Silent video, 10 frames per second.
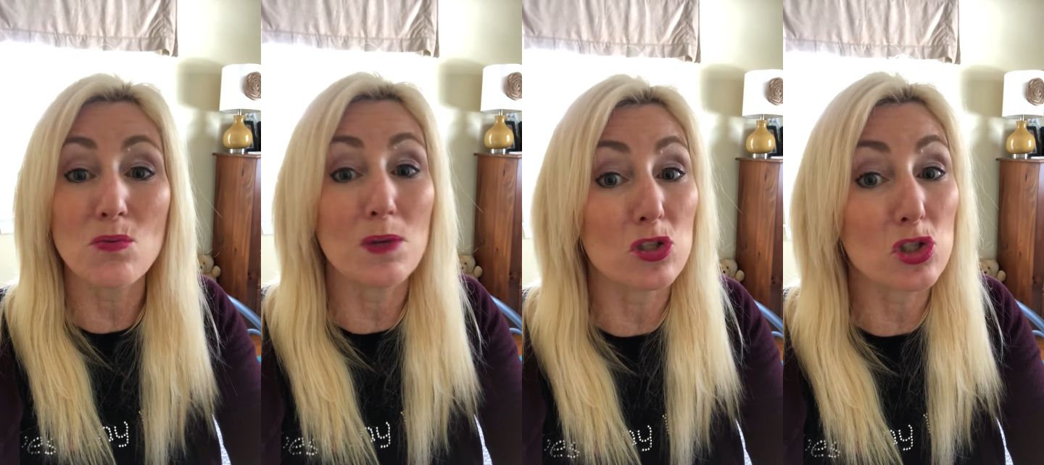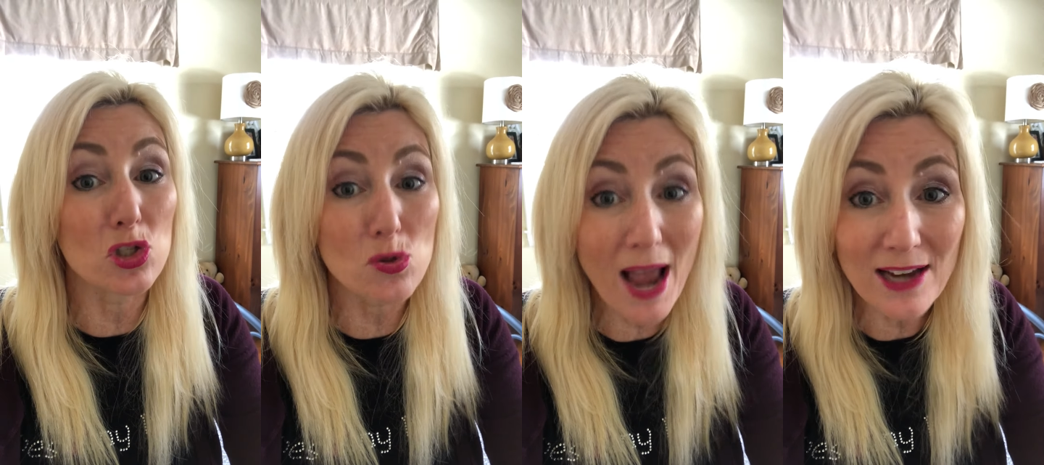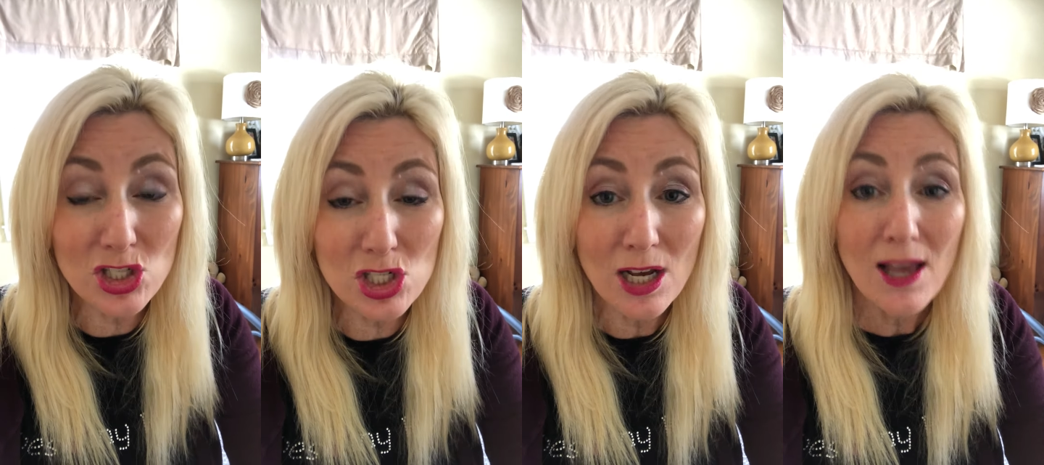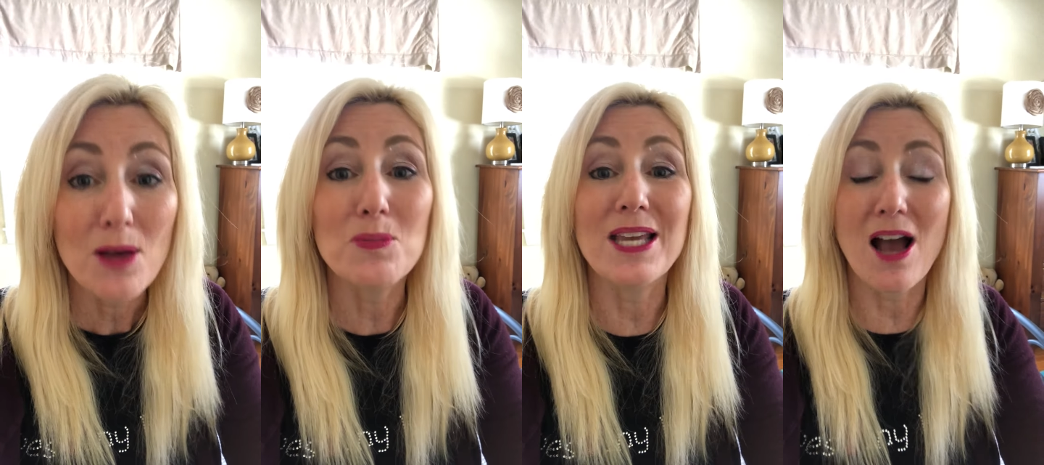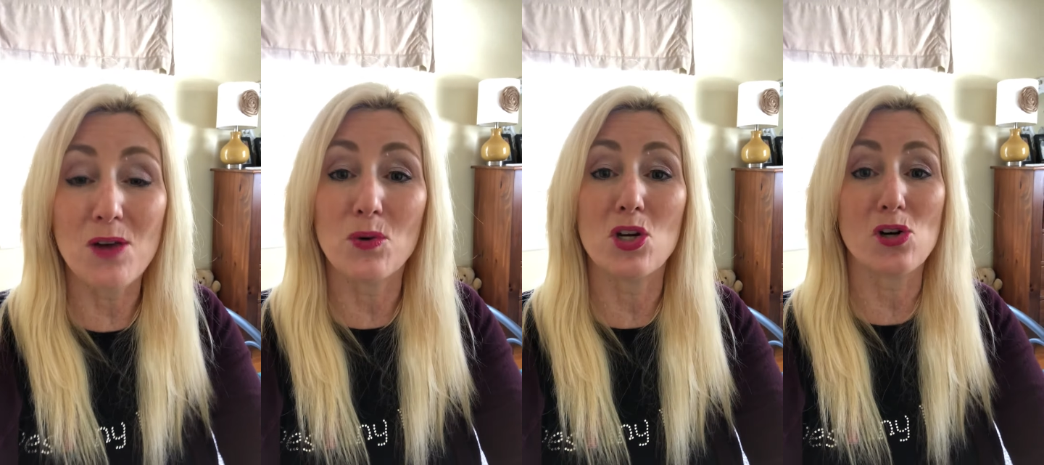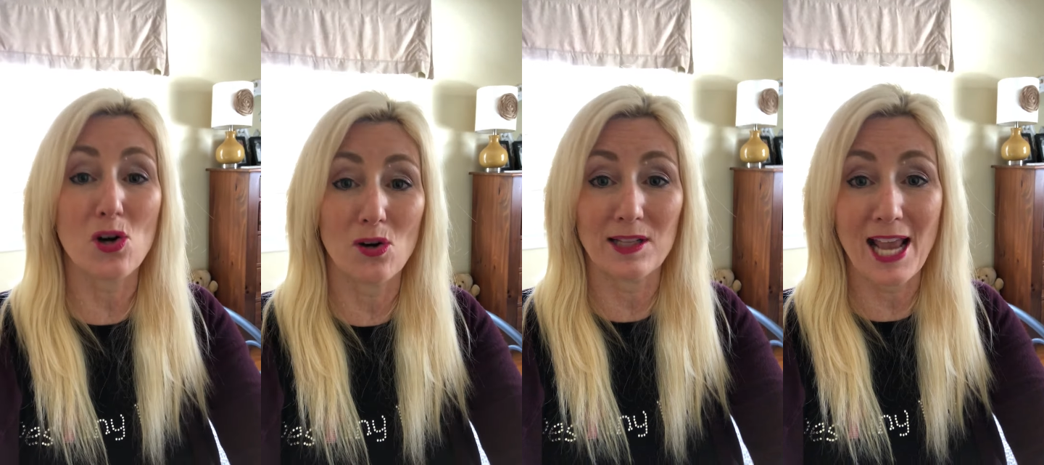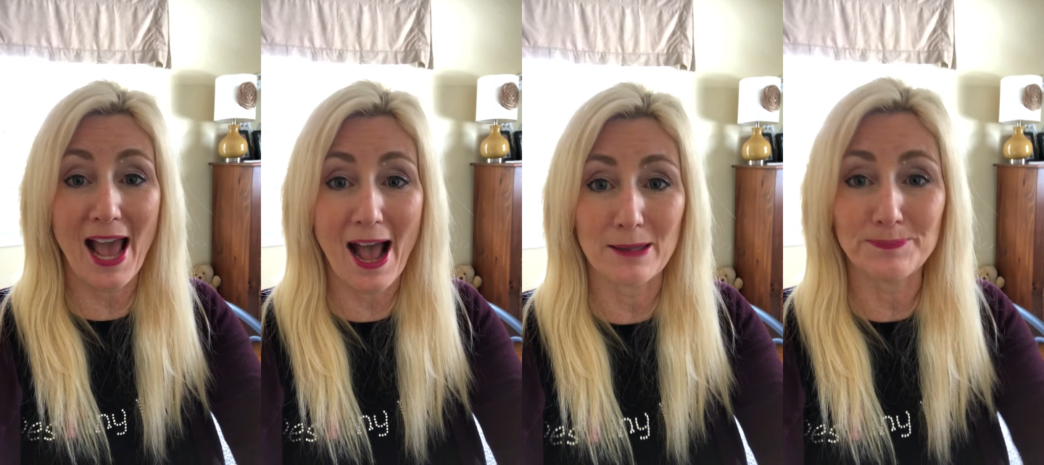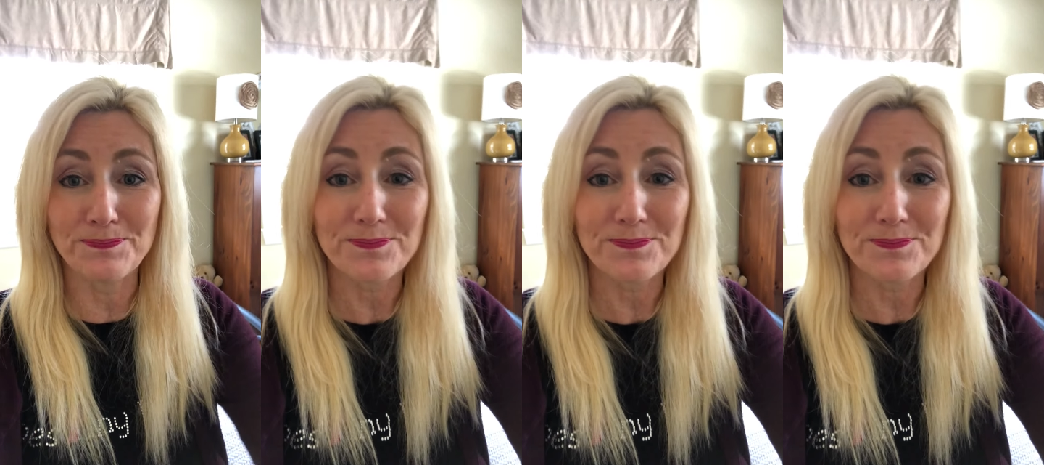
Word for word: you've been stretched beyond where you're currently at.